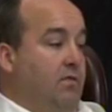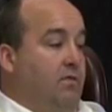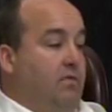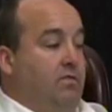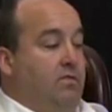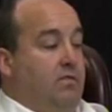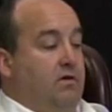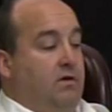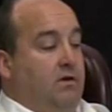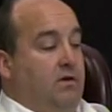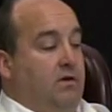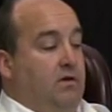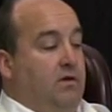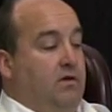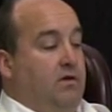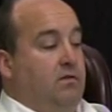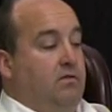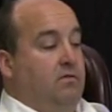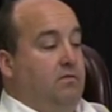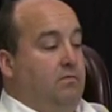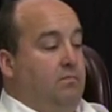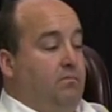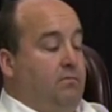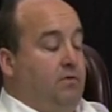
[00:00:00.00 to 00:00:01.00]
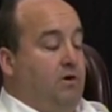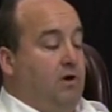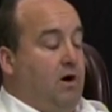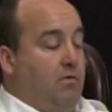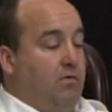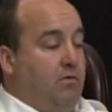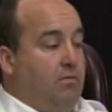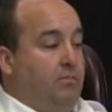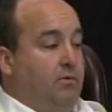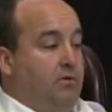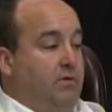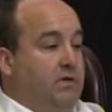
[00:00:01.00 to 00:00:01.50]
the
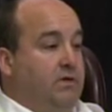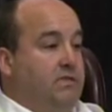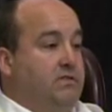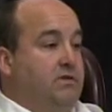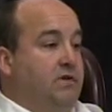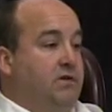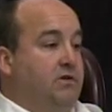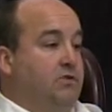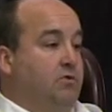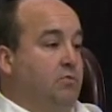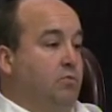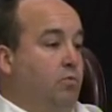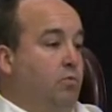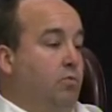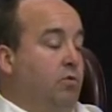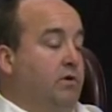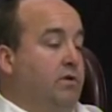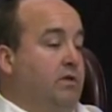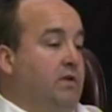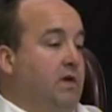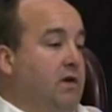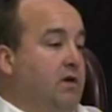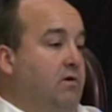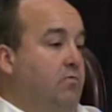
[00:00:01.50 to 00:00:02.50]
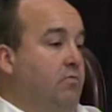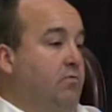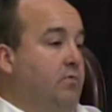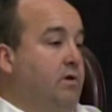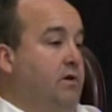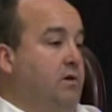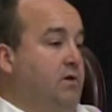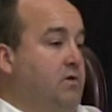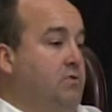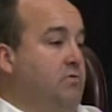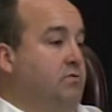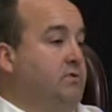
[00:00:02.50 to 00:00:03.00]
current police station would get
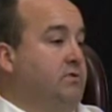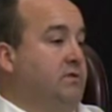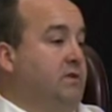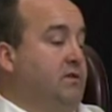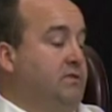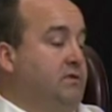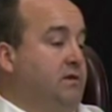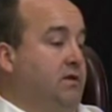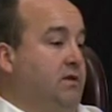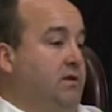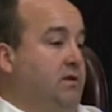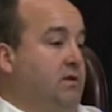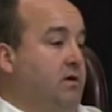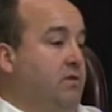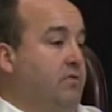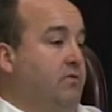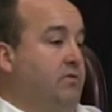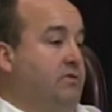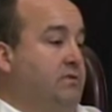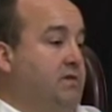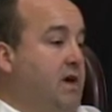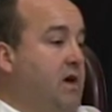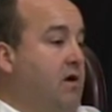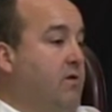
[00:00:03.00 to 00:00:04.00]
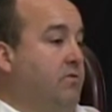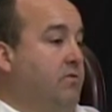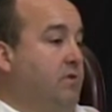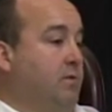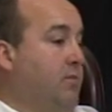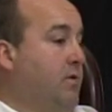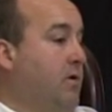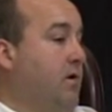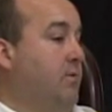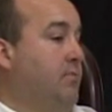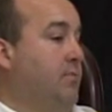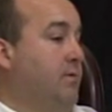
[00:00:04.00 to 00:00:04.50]
reused as another town
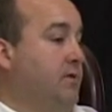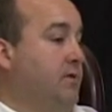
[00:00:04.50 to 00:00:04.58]
department.